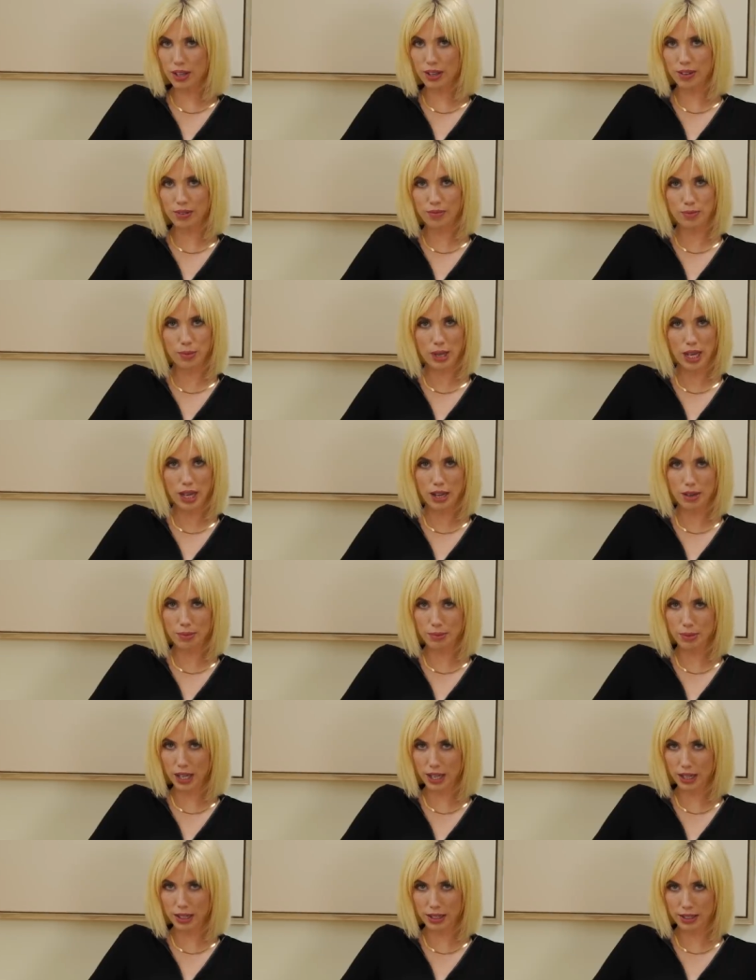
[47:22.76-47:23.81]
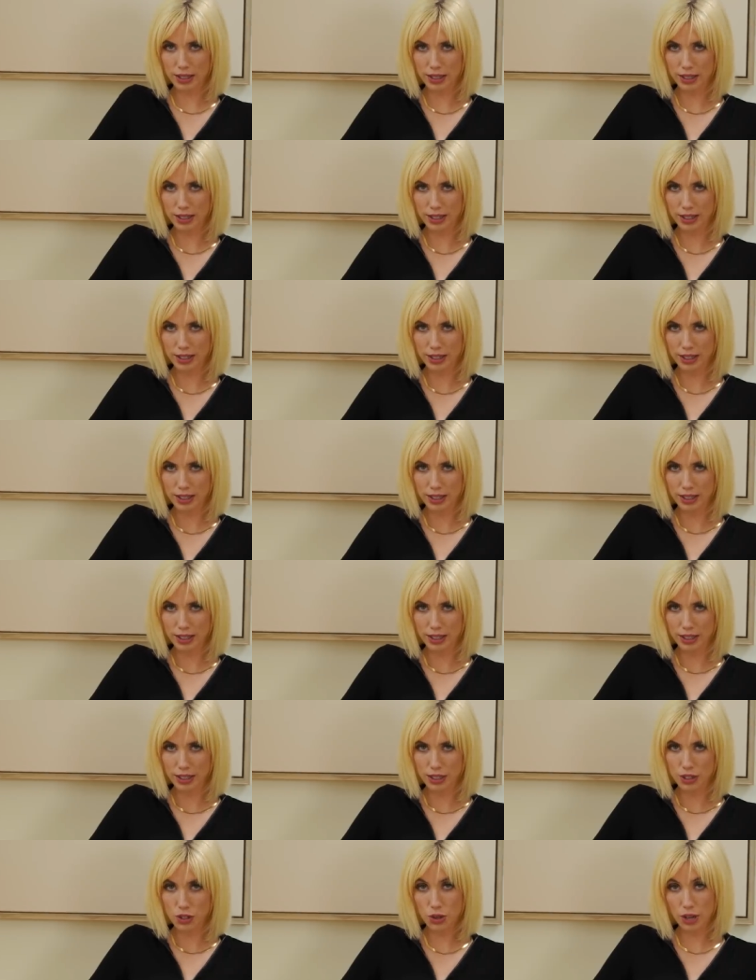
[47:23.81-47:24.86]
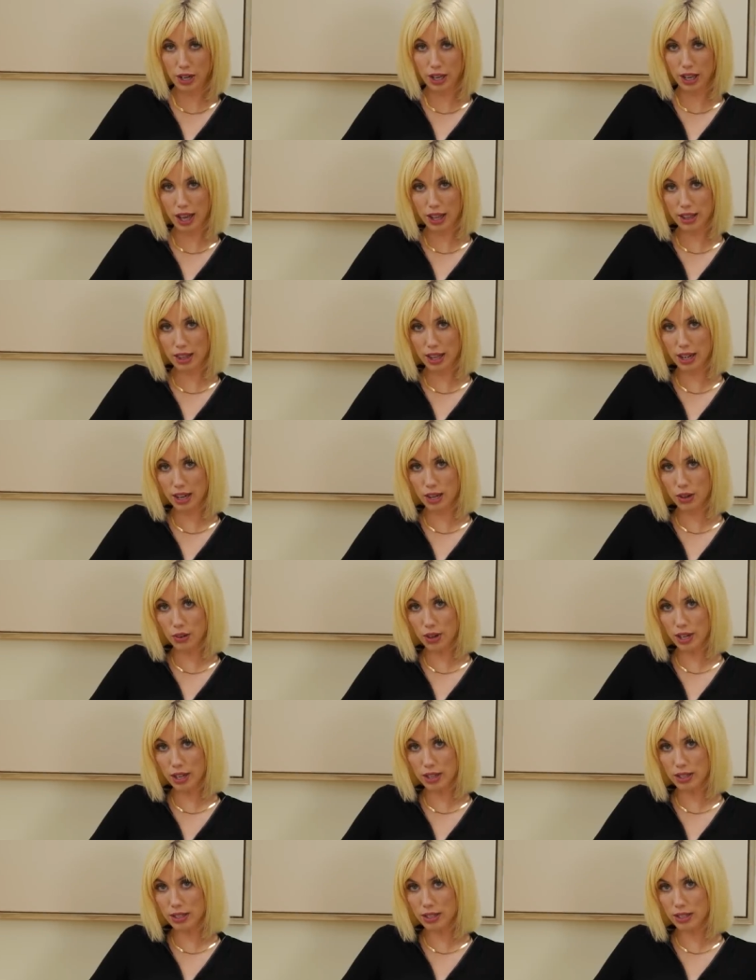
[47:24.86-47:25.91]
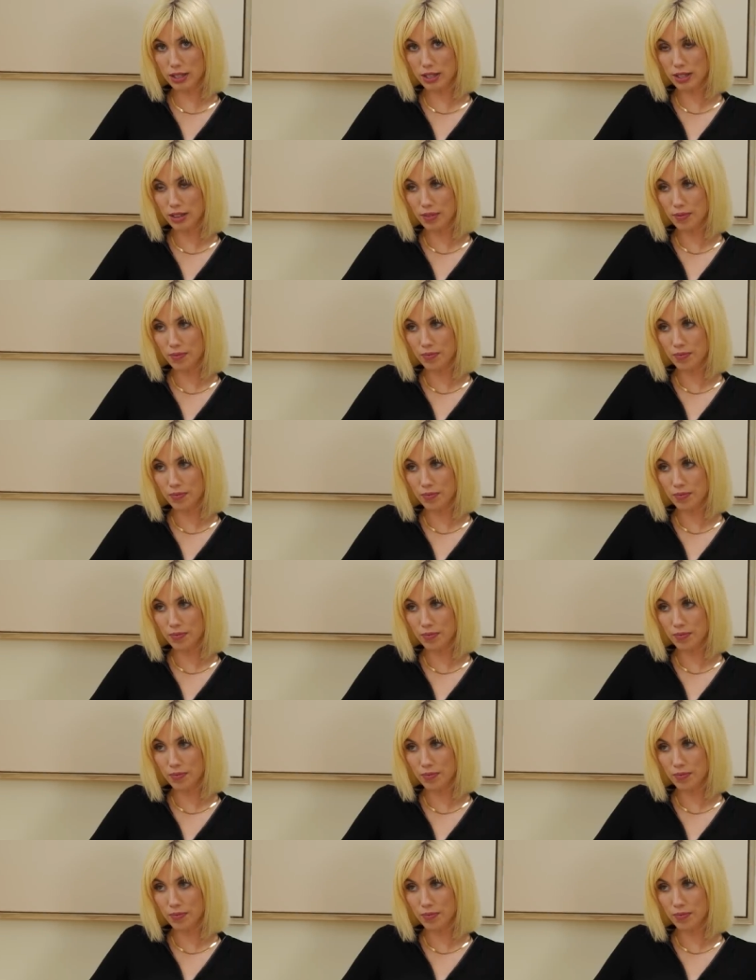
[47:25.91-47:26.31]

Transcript: eat Beyond Meat. Yeah. Drink Athletic Greens.